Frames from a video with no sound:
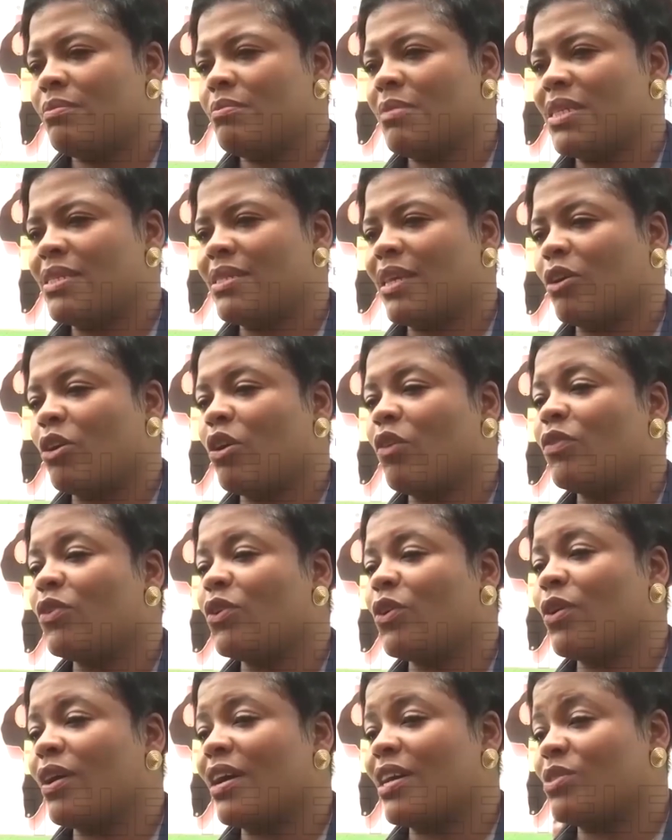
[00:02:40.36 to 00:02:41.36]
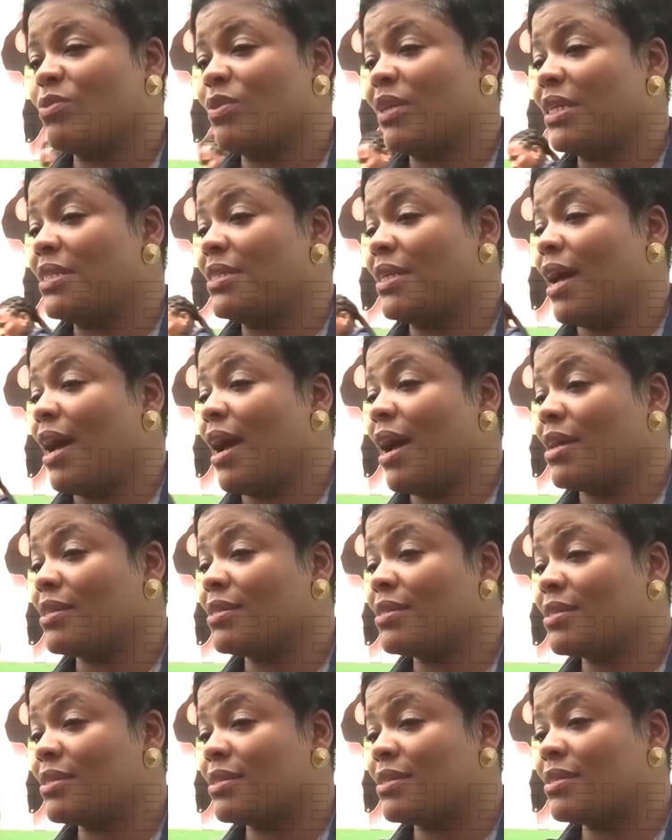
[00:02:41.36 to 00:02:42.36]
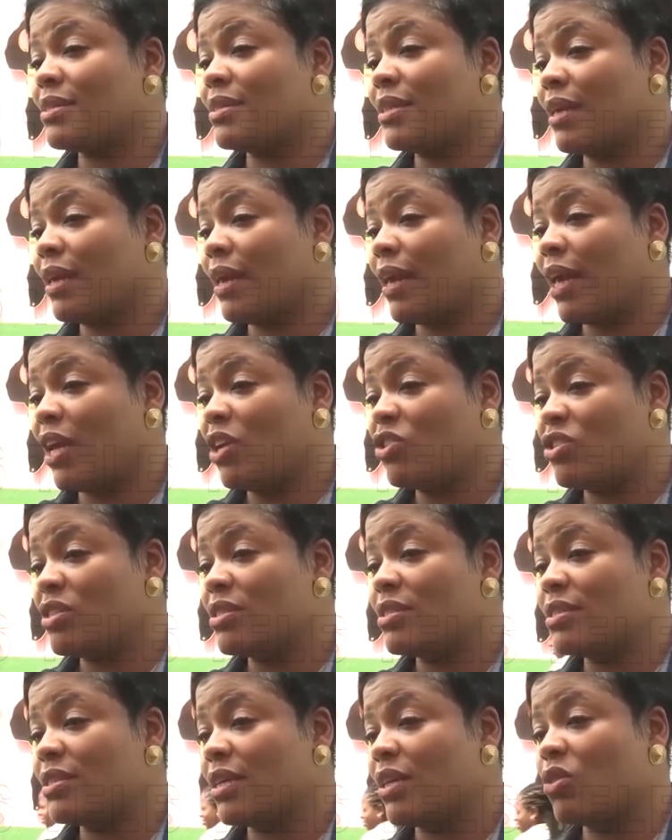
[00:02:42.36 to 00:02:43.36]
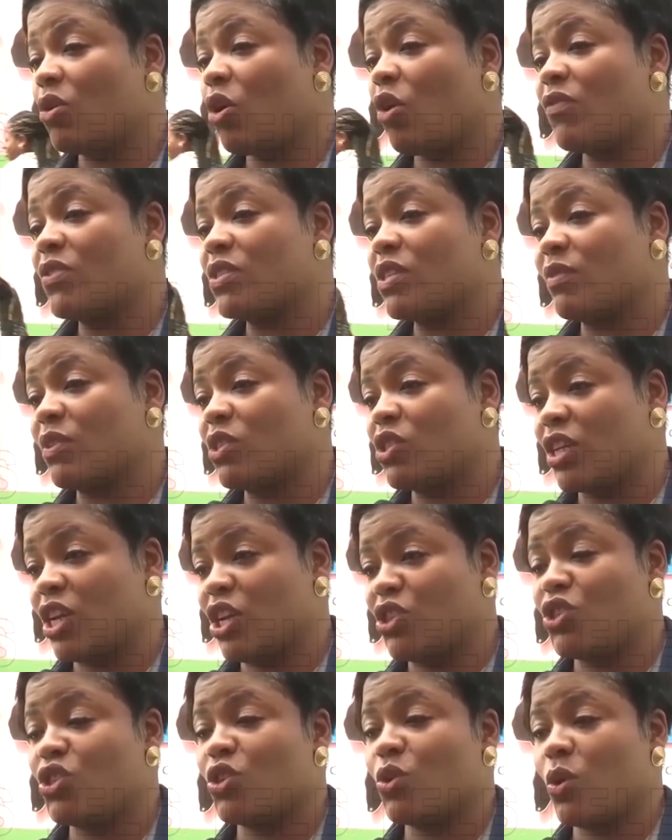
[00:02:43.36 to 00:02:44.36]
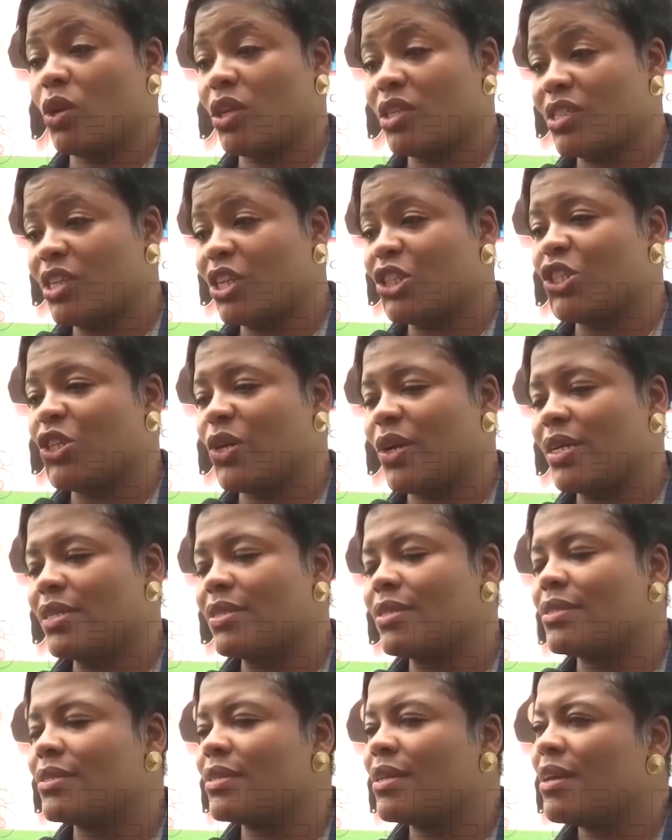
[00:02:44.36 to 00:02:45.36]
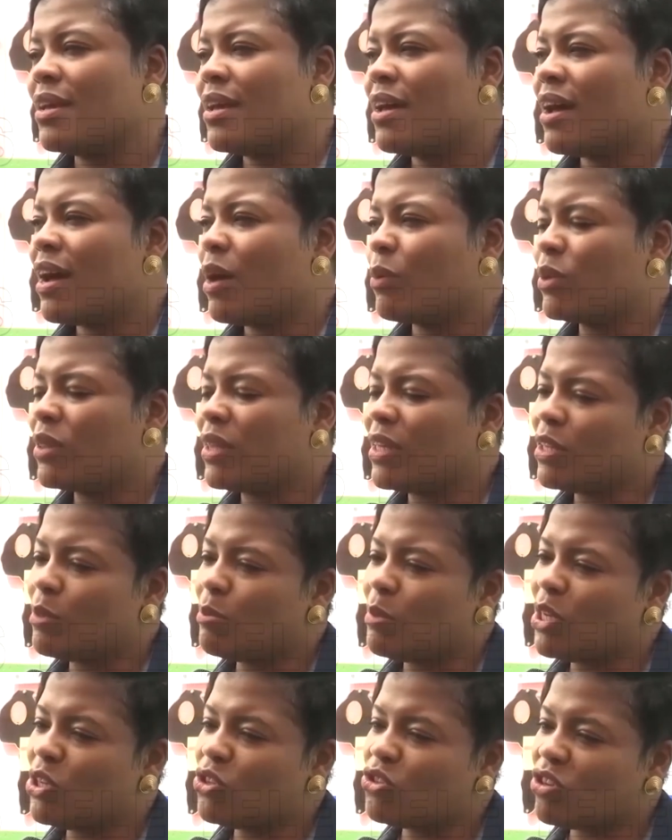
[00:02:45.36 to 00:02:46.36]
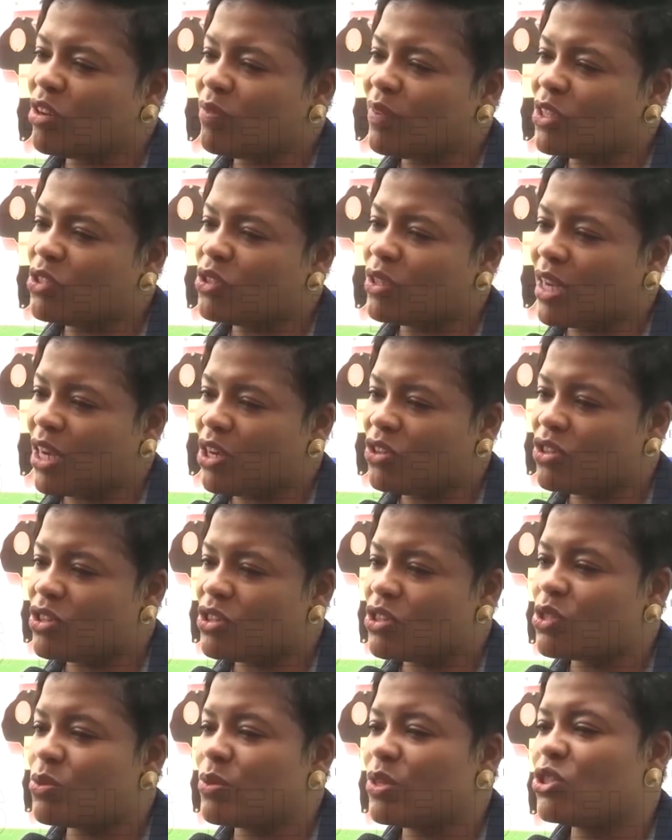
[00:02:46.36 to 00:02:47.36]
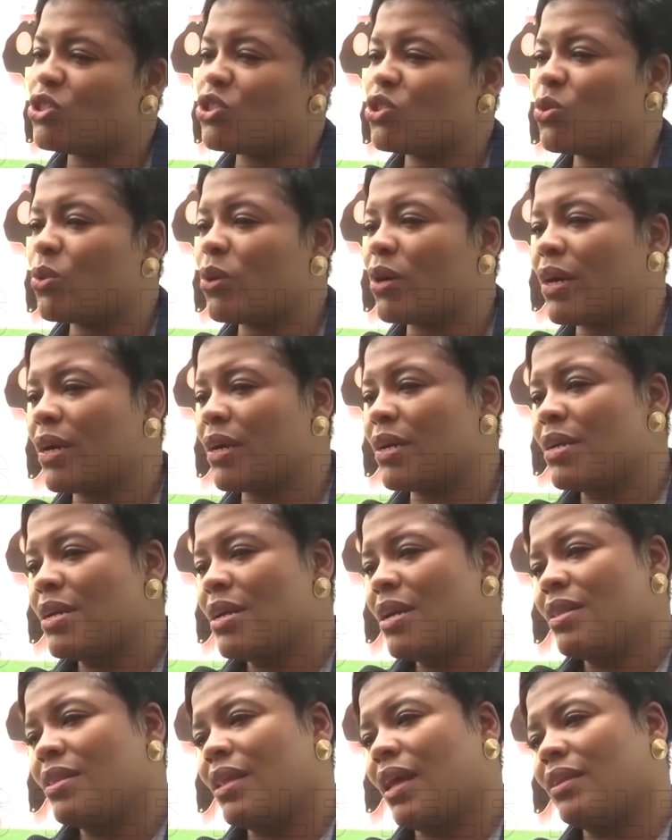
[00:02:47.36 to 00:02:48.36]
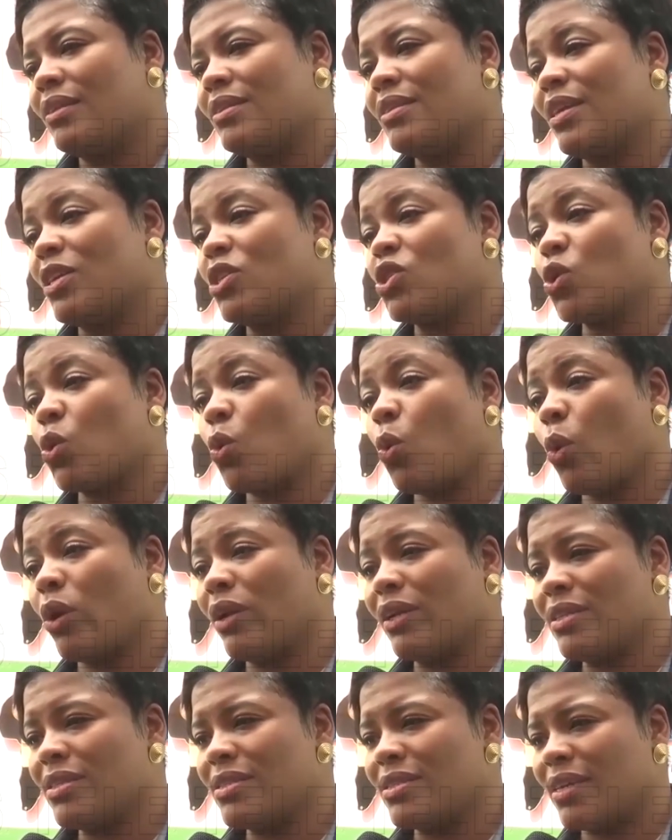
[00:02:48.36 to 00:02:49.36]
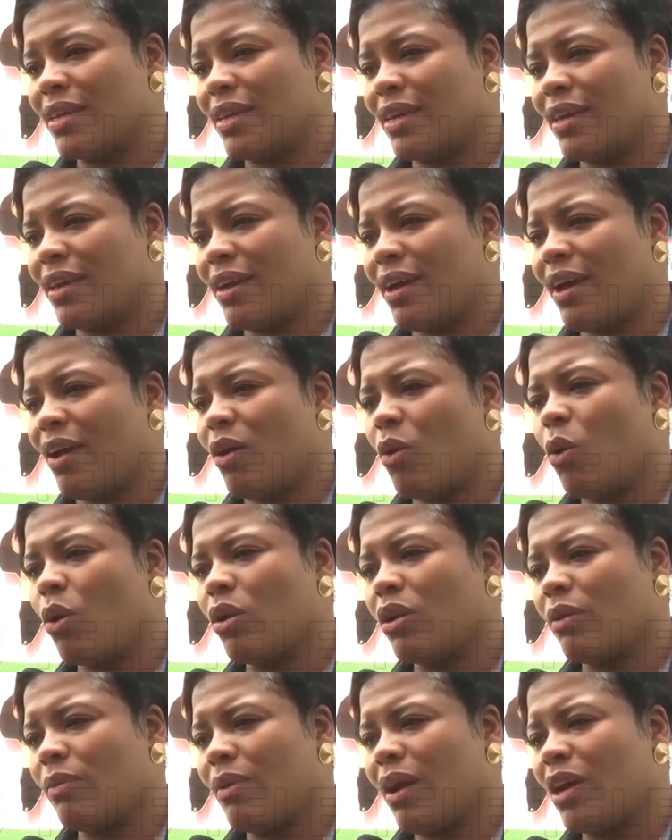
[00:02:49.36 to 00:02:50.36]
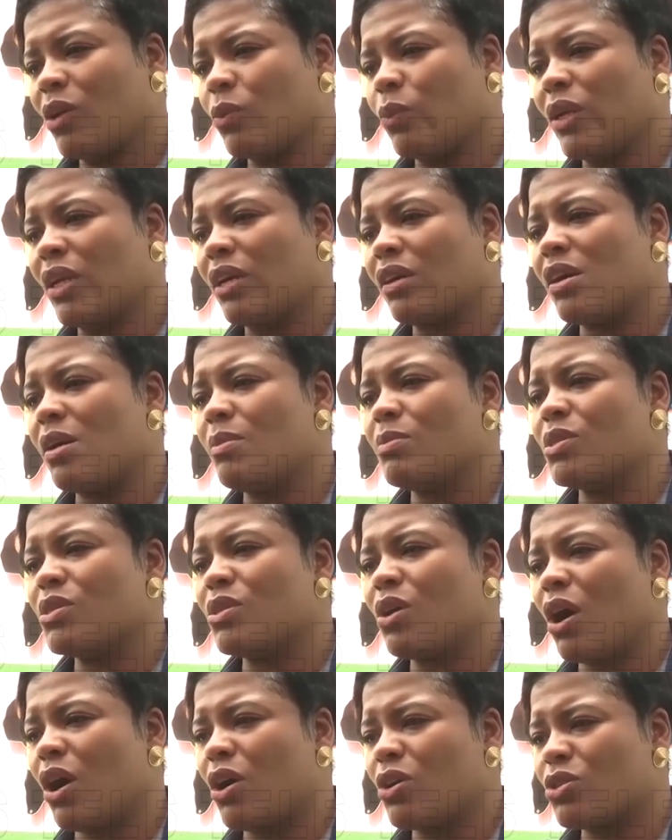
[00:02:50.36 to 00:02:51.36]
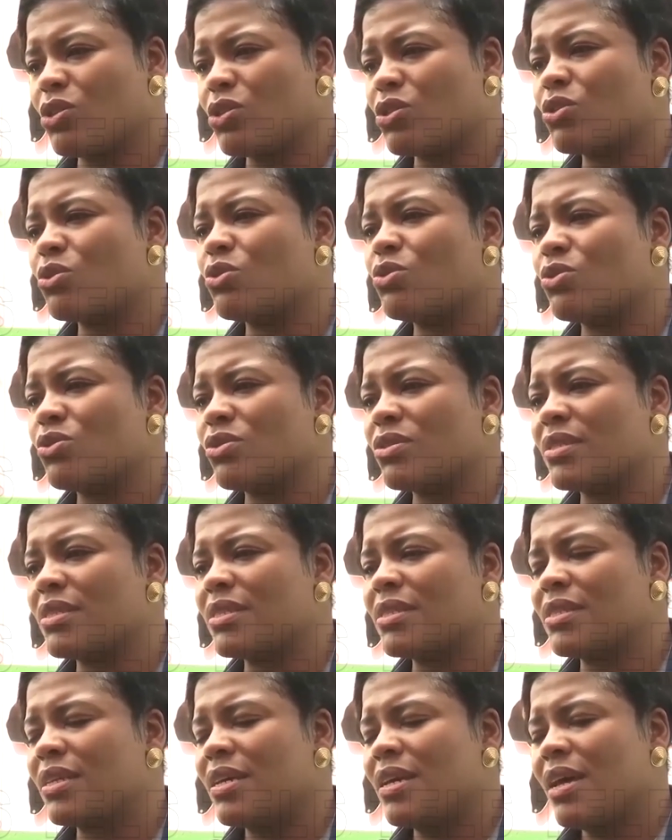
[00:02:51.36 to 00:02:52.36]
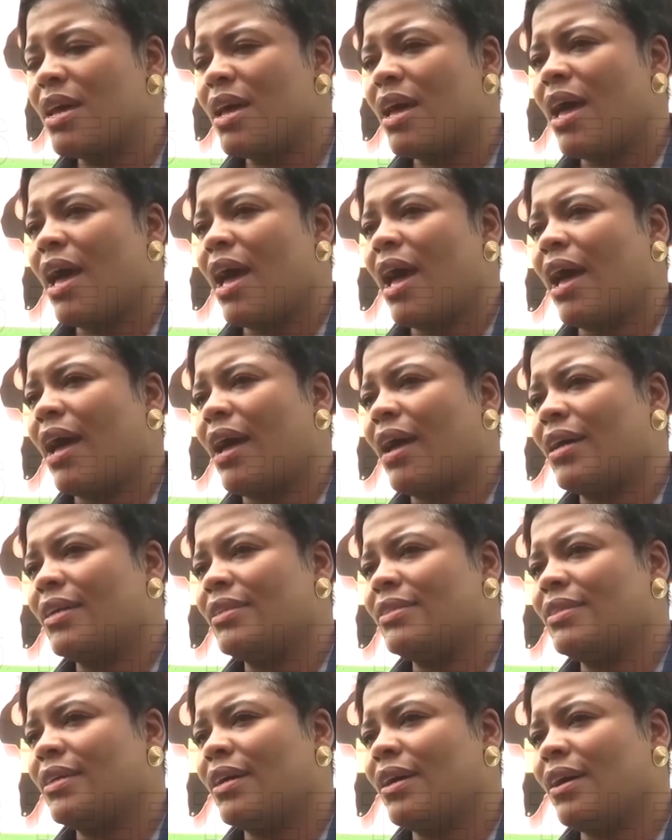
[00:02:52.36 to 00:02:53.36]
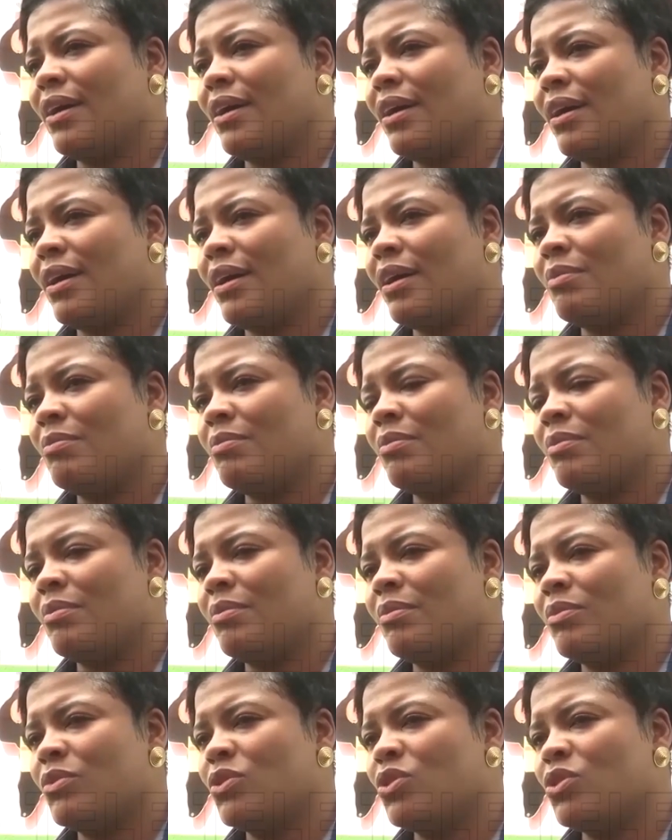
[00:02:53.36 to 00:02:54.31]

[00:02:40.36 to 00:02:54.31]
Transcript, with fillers: Mr. Governor has really tasked the agency, the Office of Education Quality Assurance, uh, within the Ministry of Education to ensure that there's quality uh, all around when it comes to our schools. And um,